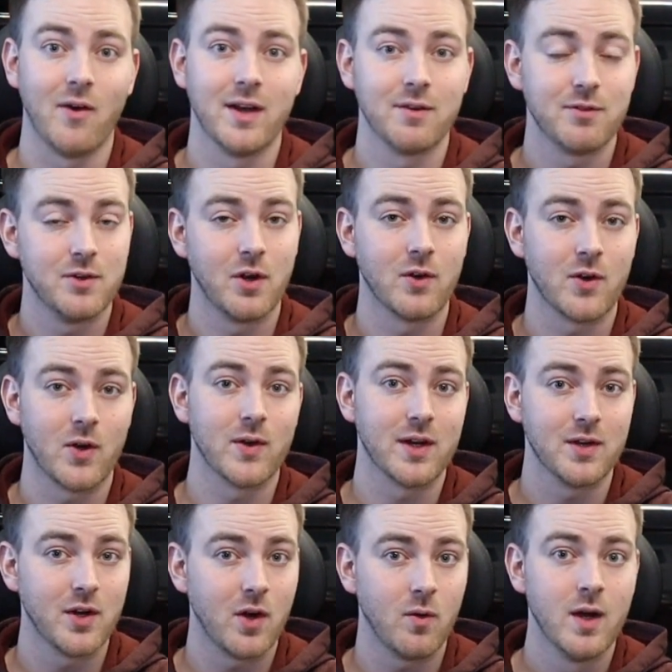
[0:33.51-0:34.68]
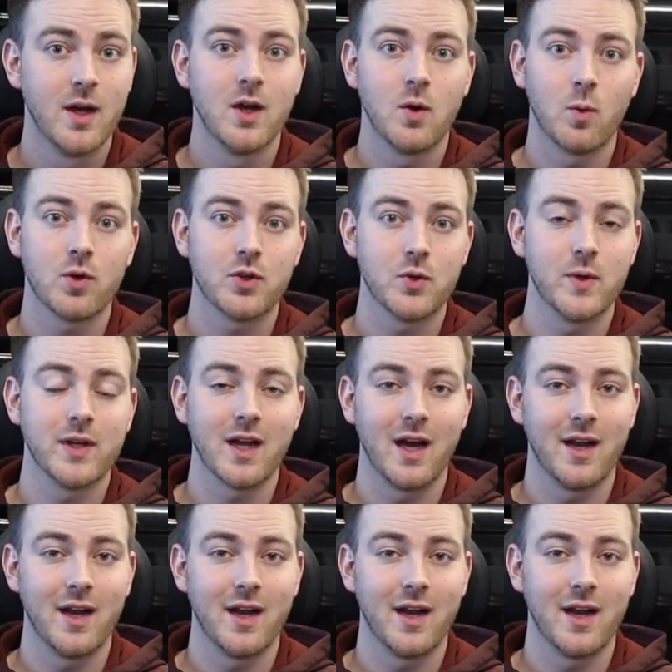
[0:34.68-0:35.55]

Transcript: And if you don't already know, we're doing